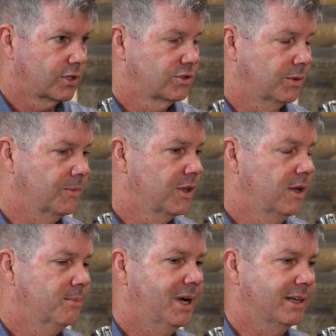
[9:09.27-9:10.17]
So,
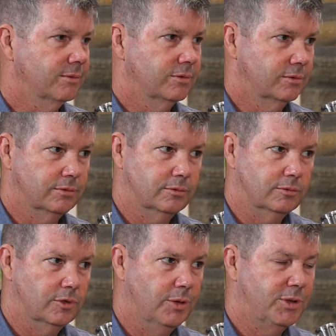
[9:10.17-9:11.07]
but
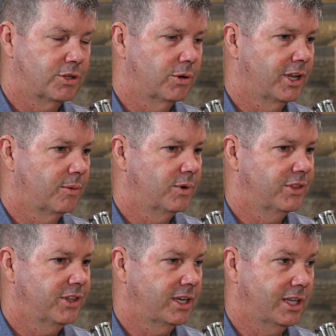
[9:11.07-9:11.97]
let me throw down one
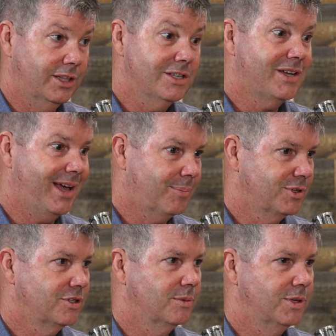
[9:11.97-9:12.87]
thing, and this happened to me.